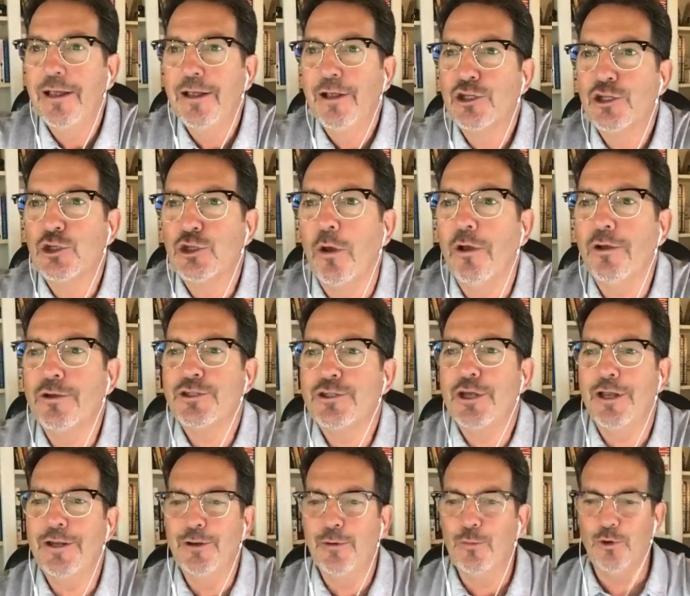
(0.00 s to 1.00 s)
So all of a
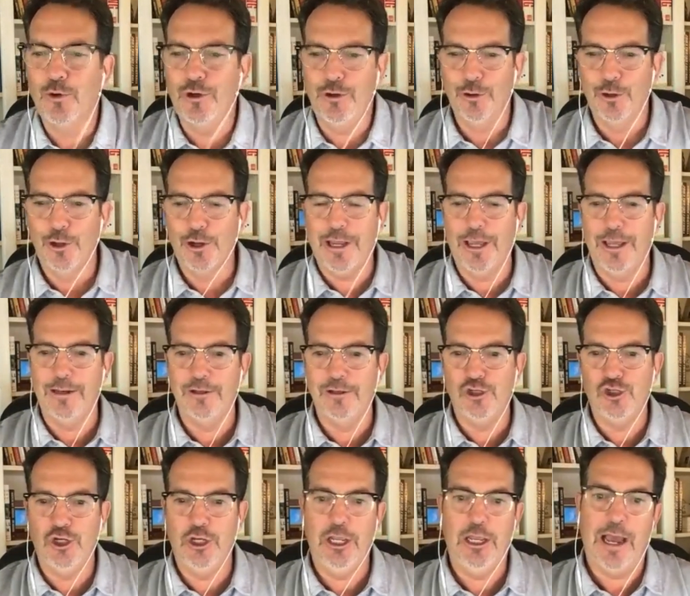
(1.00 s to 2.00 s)
sudden, when you look at,
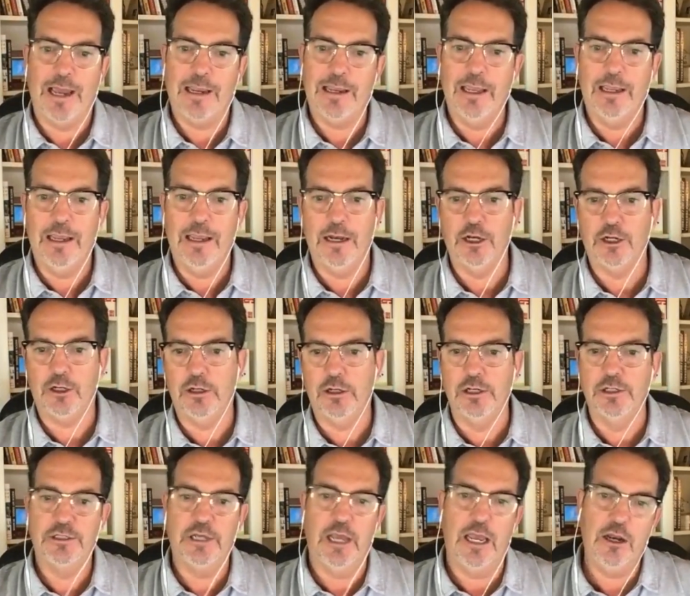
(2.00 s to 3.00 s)
gee, I could get a
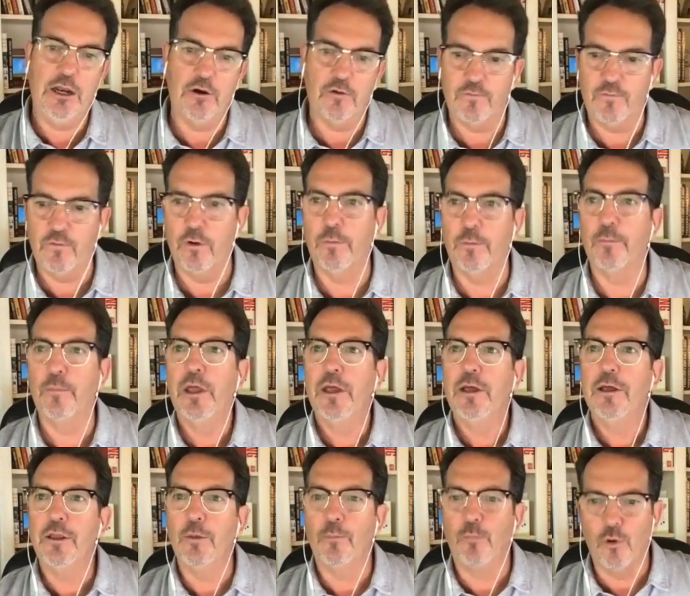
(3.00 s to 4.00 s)
container from
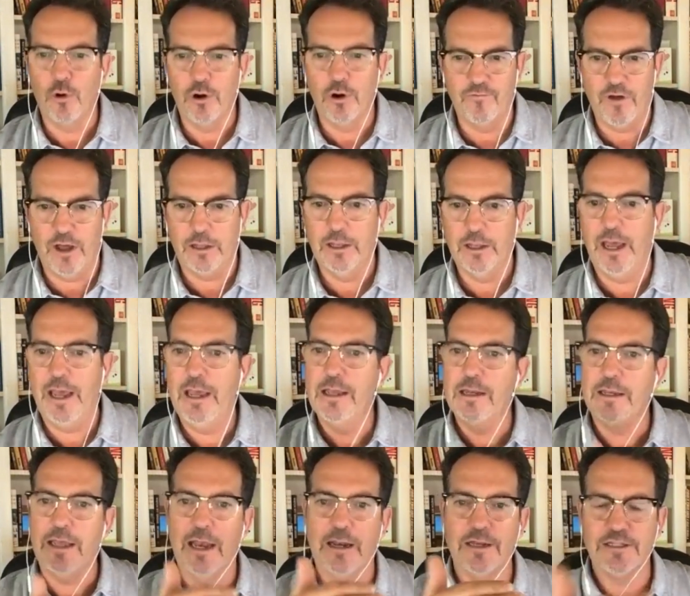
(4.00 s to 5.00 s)
the port of LA
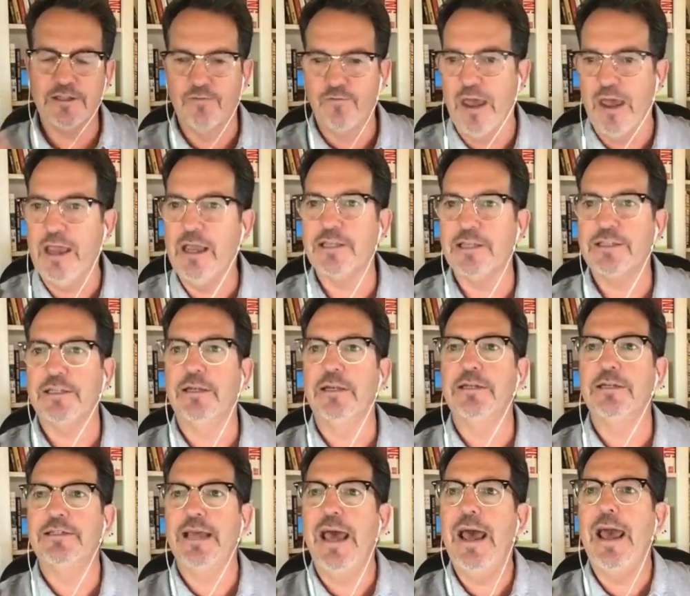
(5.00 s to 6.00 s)
and get it to Vegas in a
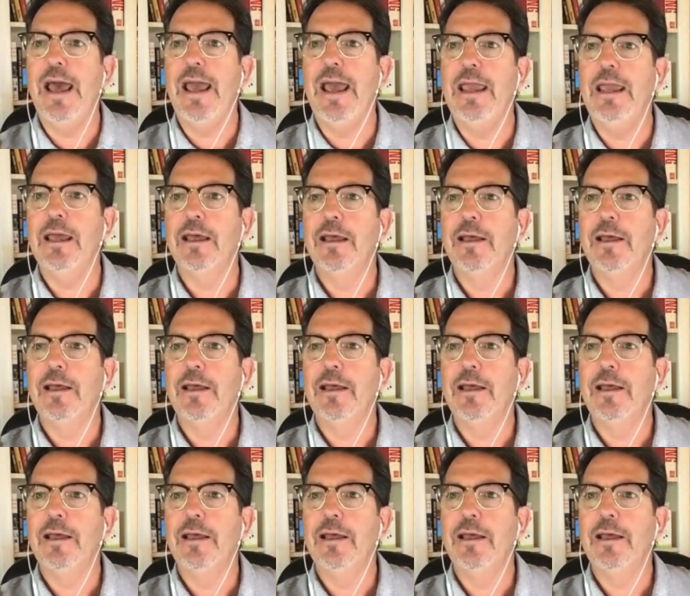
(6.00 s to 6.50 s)
day,